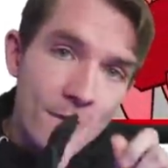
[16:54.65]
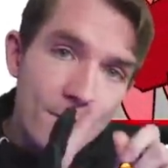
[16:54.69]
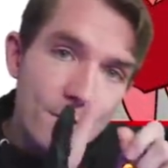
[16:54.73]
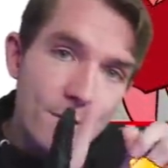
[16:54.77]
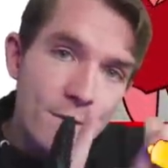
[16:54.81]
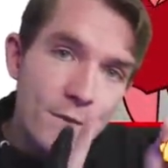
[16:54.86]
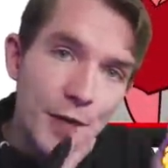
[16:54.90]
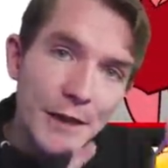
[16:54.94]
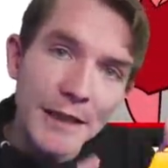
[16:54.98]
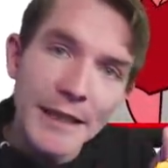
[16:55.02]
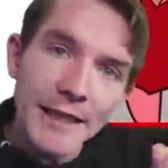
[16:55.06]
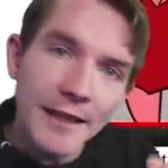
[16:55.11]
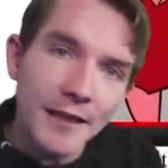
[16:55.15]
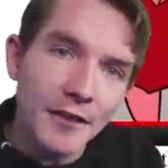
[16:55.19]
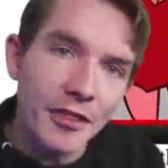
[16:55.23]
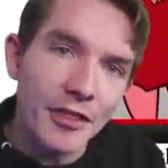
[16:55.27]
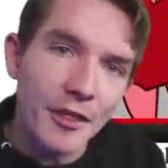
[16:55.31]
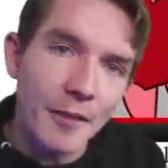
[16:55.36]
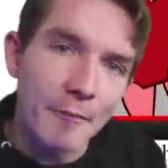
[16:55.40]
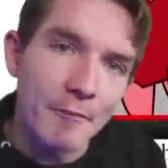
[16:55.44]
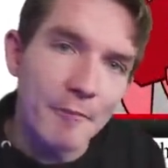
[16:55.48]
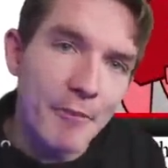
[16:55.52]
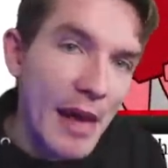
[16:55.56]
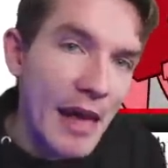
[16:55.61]
click the
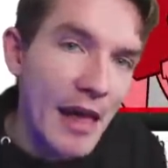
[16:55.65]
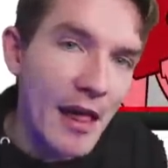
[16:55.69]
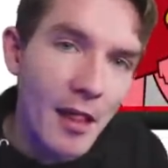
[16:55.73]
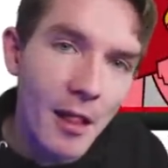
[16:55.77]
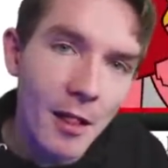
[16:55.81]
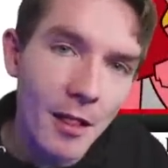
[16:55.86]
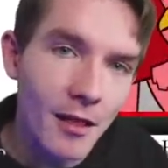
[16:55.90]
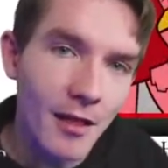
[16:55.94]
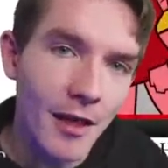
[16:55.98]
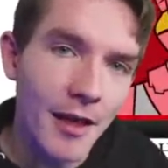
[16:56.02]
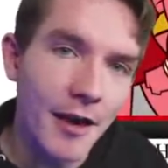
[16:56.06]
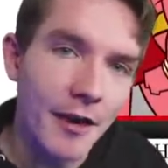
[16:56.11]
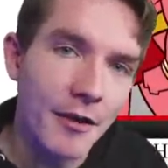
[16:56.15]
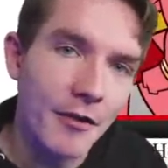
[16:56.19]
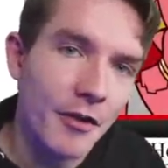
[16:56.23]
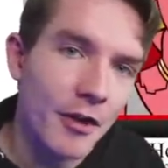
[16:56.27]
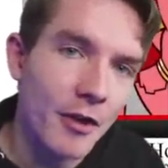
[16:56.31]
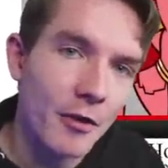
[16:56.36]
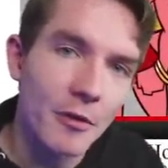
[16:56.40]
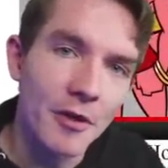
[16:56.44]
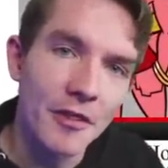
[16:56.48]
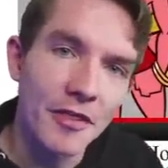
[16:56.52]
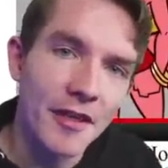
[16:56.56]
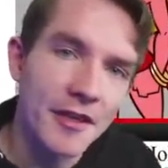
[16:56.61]
bell. I don't know
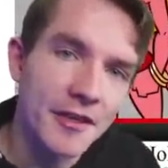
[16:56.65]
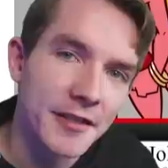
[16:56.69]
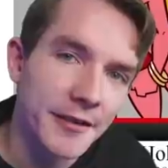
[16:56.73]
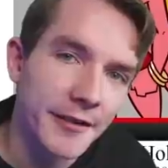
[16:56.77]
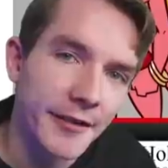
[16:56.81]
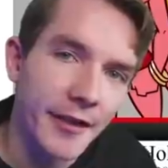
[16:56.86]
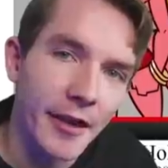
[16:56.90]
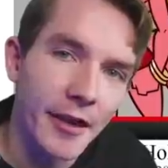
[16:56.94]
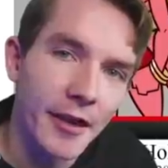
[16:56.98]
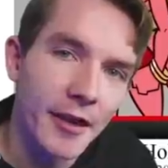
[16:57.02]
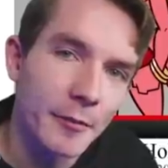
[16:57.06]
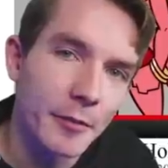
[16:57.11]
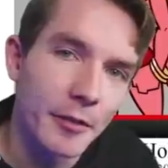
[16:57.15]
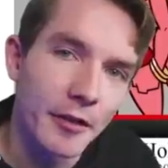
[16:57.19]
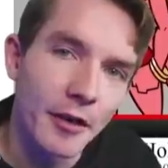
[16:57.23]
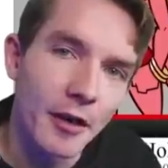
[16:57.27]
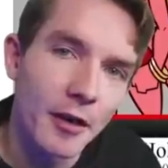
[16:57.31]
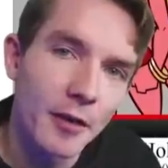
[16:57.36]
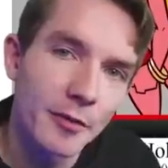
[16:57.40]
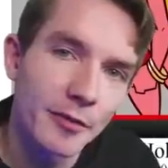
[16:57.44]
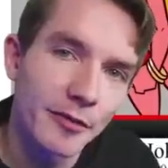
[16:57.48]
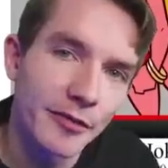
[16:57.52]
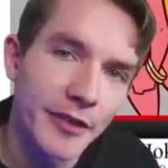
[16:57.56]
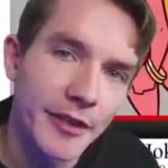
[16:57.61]
what they say, but
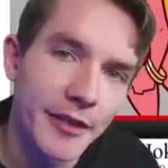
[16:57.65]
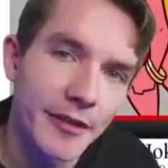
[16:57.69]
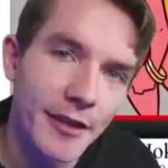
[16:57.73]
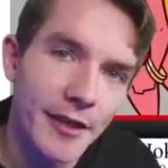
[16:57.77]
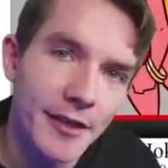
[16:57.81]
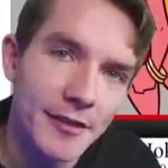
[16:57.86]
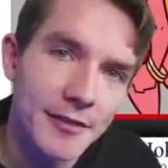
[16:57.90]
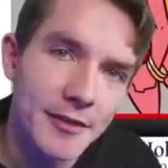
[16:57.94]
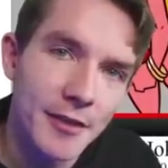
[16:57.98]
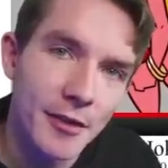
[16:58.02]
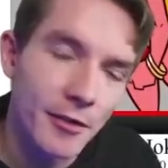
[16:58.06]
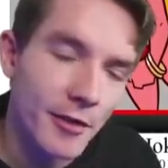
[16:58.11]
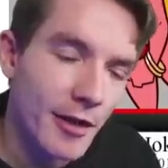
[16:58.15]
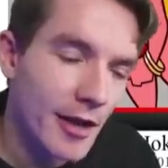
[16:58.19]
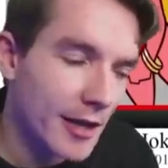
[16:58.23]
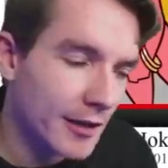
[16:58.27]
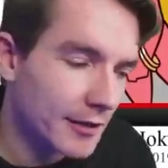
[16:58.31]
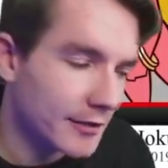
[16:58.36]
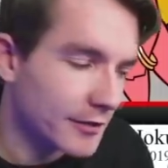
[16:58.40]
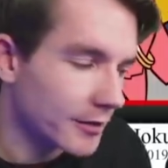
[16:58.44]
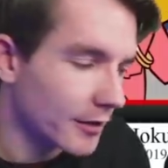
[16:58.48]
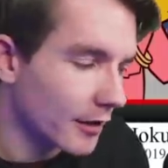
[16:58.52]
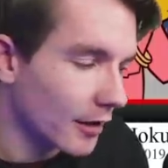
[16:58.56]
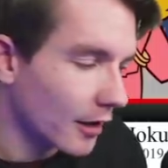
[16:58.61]
hopefully that's
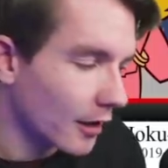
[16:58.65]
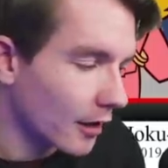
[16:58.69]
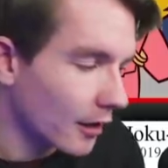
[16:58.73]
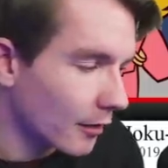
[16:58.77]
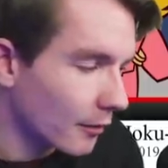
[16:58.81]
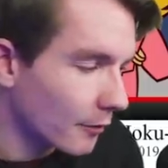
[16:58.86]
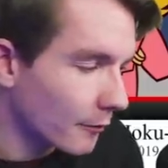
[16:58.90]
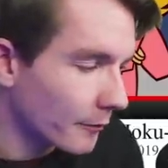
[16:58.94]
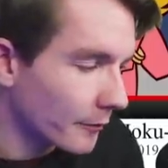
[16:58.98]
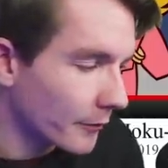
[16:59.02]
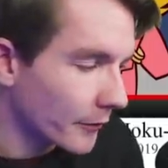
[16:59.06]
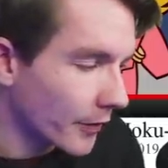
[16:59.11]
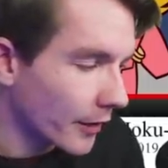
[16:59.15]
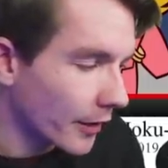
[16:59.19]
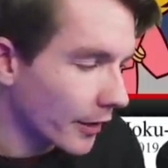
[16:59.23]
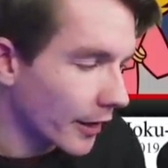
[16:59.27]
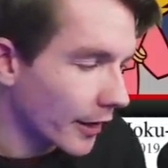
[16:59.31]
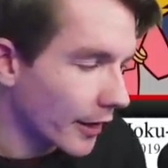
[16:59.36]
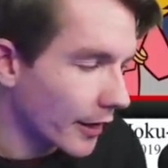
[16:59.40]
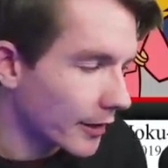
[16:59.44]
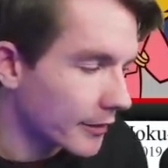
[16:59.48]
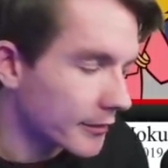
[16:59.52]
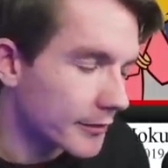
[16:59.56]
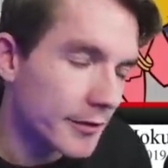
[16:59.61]
correct.
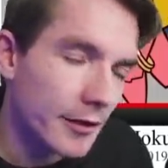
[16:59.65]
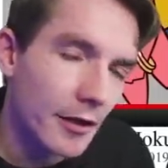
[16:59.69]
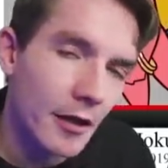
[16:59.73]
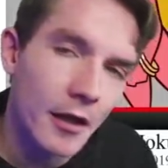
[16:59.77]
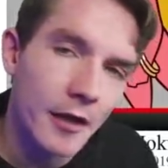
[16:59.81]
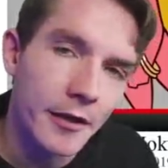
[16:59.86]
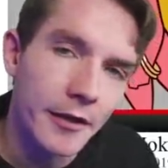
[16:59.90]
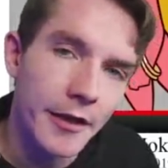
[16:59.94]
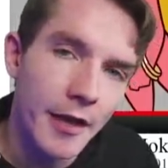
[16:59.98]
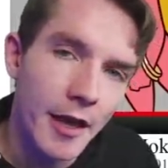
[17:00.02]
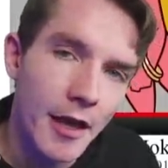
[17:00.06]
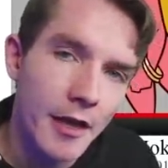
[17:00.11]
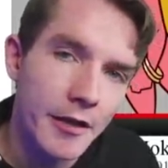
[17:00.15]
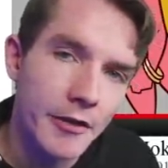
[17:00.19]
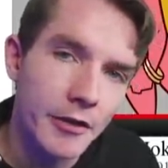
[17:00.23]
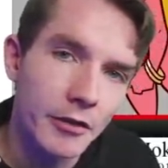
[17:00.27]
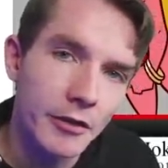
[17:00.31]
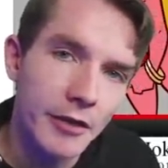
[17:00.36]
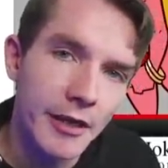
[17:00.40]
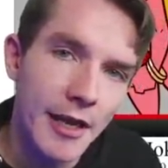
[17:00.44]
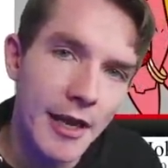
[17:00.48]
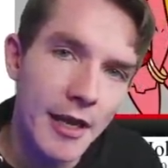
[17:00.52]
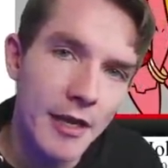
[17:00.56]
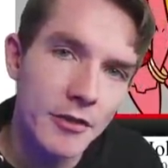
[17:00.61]
Yeah, you'll
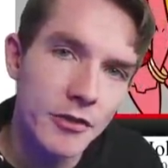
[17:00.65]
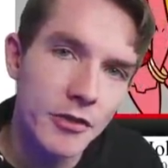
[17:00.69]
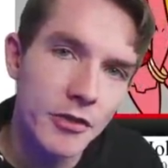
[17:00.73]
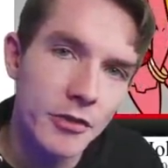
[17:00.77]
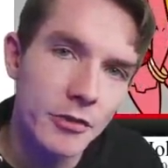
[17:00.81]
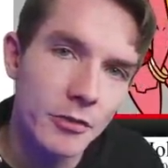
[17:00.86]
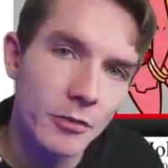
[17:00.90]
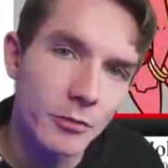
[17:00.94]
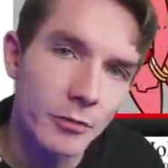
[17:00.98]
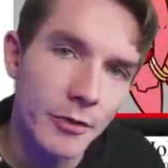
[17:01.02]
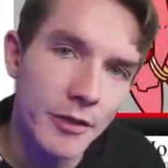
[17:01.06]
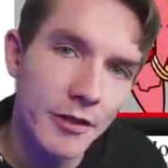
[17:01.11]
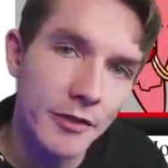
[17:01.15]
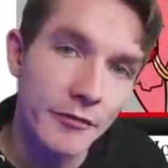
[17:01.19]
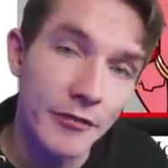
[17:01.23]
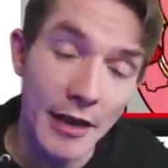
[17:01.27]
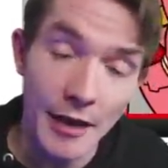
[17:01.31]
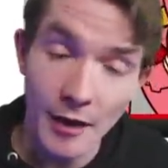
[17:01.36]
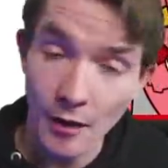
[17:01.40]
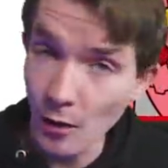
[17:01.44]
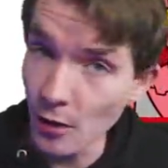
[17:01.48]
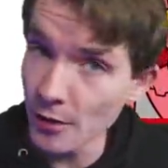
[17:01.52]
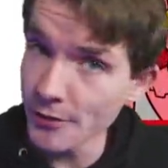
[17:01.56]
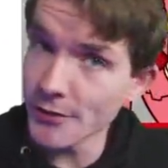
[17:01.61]
catch wind of that.
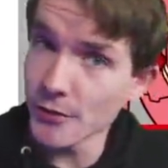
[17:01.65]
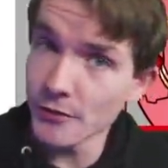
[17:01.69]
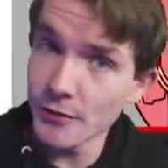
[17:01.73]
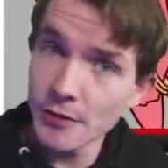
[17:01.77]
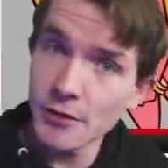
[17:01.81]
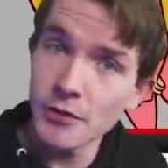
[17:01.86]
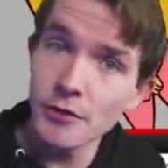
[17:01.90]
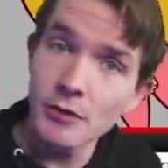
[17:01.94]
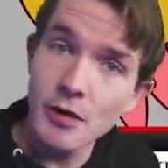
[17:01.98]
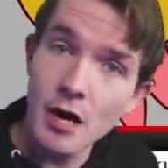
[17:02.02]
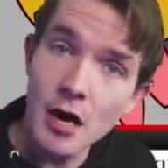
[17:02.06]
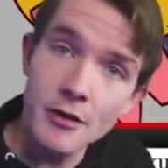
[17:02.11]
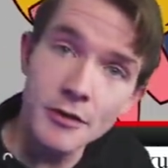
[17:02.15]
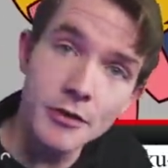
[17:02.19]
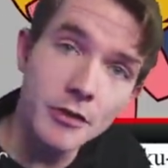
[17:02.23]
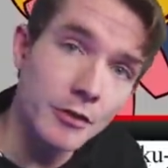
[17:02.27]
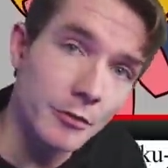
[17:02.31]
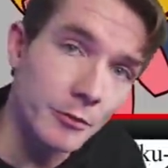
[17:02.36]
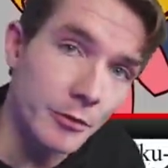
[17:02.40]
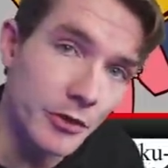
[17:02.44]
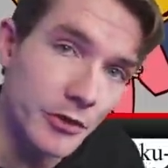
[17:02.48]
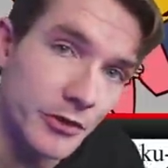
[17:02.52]
And also this new cartoon, which is